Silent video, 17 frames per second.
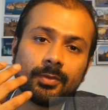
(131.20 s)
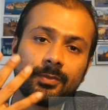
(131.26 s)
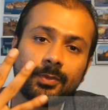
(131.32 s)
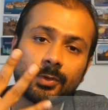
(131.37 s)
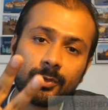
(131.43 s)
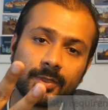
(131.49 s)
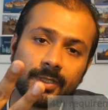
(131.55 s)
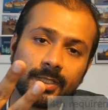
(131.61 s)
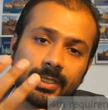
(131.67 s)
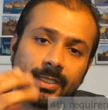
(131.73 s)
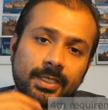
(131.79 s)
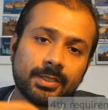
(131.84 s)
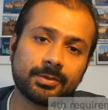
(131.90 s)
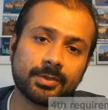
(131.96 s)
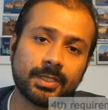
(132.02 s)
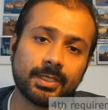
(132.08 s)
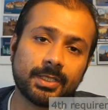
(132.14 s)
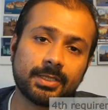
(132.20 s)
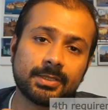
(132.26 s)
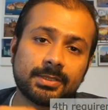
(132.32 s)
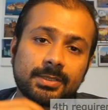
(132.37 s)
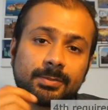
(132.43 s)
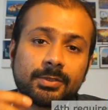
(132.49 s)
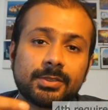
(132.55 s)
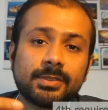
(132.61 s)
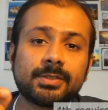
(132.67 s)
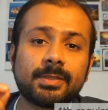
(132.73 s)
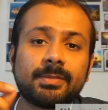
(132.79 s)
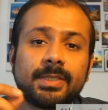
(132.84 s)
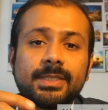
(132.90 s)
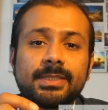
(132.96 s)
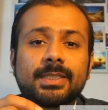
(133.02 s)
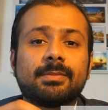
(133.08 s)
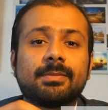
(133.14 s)
Fourth thing that you need suppose if
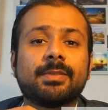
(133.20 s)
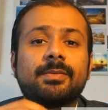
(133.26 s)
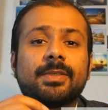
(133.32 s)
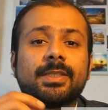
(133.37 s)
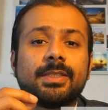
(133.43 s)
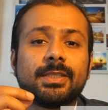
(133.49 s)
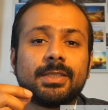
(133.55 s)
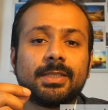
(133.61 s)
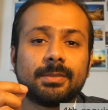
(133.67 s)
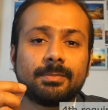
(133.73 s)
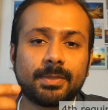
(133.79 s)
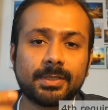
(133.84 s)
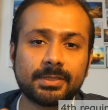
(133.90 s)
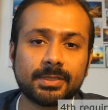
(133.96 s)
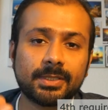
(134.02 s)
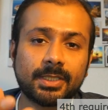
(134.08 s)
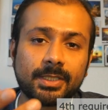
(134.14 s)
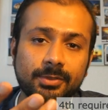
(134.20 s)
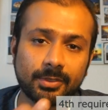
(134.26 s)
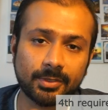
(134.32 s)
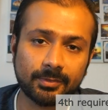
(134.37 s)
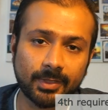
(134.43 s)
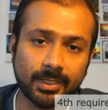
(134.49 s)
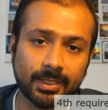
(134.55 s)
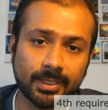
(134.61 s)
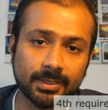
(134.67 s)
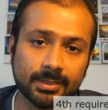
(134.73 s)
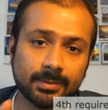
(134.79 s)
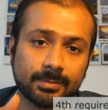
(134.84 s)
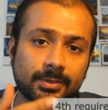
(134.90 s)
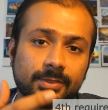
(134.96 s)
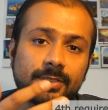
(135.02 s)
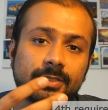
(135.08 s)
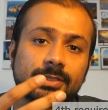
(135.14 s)
somebody is coming with the person that you're inviting,
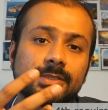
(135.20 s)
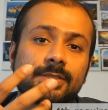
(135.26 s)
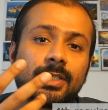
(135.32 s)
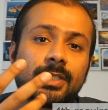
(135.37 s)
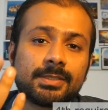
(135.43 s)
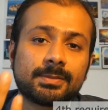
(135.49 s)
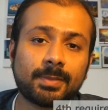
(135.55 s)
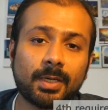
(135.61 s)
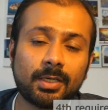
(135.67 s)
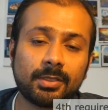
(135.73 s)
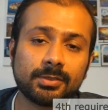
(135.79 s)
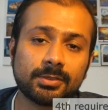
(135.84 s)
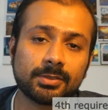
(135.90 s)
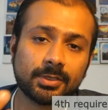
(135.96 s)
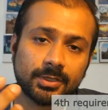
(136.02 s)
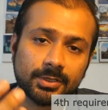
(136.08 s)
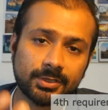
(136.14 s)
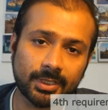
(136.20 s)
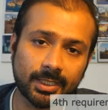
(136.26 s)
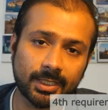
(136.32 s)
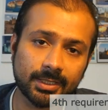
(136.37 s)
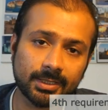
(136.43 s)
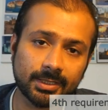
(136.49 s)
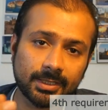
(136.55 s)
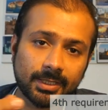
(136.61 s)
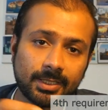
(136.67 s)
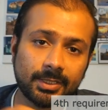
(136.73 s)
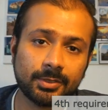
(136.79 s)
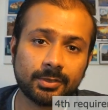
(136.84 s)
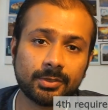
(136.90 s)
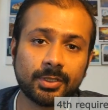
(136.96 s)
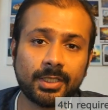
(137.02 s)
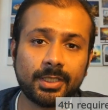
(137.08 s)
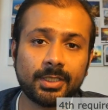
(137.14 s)
suppose spouse or a child, then
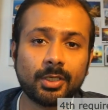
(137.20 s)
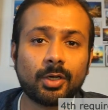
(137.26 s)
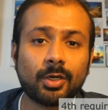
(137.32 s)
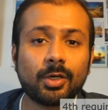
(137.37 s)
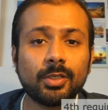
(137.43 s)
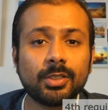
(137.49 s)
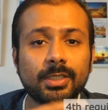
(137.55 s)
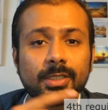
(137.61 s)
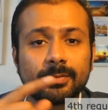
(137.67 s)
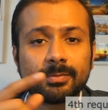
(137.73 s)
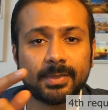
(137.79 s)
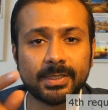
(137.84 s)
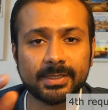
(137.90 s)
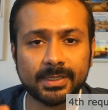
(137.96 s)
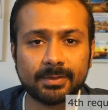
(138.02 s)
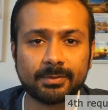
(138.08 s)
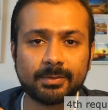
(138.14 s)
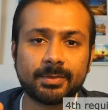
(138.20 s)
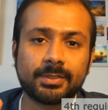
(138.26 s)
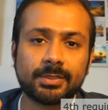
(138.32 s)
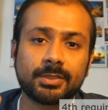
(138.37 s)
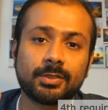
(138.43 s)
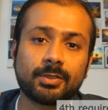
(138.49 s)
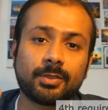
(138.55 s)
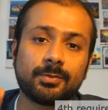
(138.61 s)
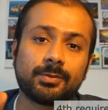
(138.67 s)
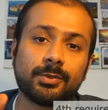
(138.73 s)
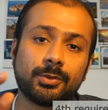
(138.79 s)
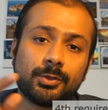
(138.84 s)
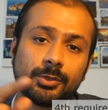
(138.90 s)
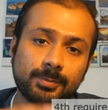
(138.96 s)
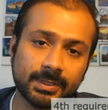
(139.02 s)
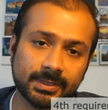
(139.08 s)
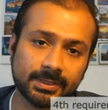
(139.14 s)
you need all the basic information of
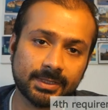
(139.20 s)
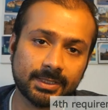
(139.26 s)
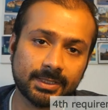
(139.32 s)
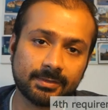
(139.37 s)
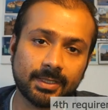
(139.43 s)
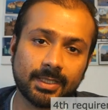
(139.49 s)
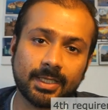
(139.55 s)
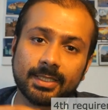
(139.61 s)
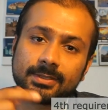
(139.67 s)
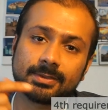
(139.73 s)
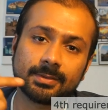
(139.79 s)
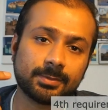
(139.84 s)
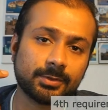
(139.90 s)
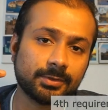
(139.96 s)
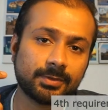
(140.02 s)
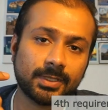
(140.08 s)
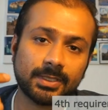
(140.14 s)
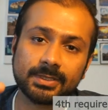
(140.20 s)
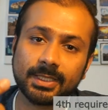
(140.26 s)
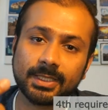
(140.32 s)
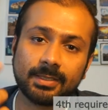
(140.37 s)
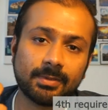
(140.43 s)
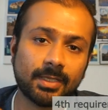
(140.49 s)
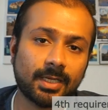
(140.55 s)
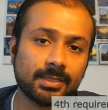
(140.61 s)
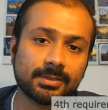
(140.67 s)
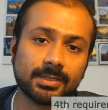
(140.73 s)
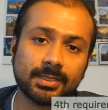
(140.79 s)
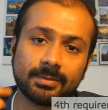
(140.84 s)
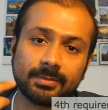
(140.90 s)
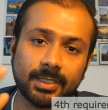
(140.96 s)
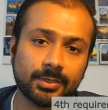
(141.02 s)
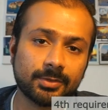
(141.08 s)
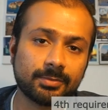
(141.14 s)
those persons as well, like suppose first name, last
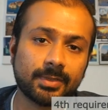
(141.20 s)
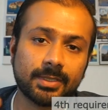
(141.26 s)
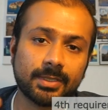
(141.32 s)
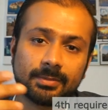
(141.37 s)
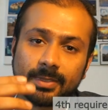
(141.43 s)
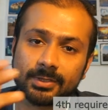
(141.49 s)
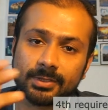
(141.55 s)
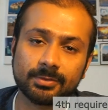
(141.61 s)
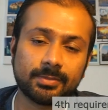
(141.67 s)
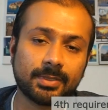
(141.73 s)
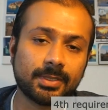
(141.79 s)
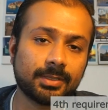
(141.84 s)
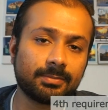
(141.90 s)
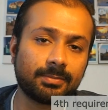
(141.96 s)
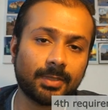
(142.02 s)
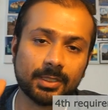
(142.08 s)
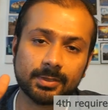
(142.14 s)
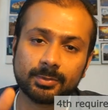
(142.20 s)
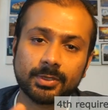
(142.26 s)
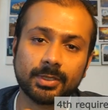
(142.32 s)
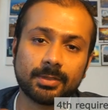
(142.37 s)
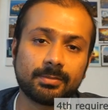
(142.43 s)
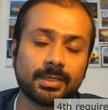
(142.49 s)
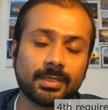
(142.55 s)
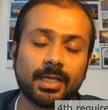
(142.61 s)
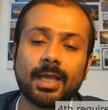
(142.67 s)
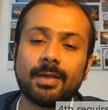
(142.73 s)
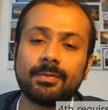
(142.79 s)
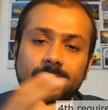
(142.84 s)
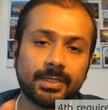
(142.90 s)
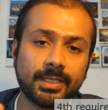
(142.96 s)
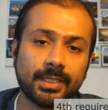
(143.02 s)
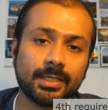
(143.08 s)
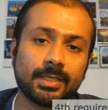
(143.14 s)
name, date of birth, place of birth, passport number,
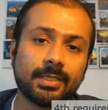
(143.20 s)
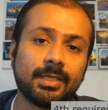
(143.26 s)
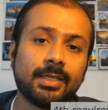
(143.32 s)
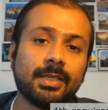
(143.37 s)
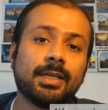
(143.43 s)
everything.